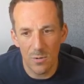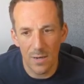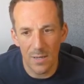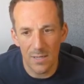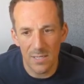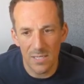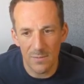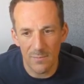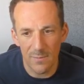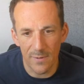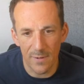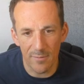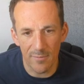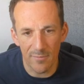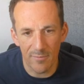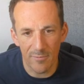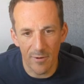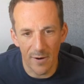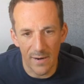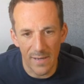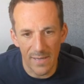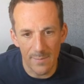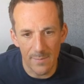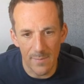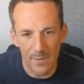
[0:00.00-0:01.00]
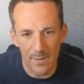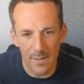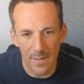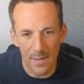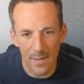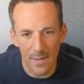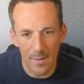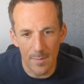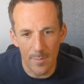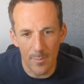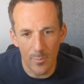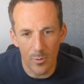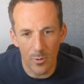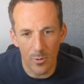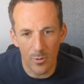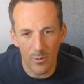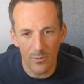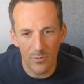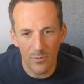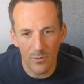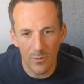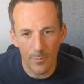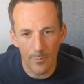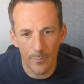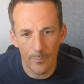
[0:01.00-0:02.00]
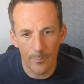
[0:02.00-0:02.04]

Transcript: Let's see if we can find them in the input.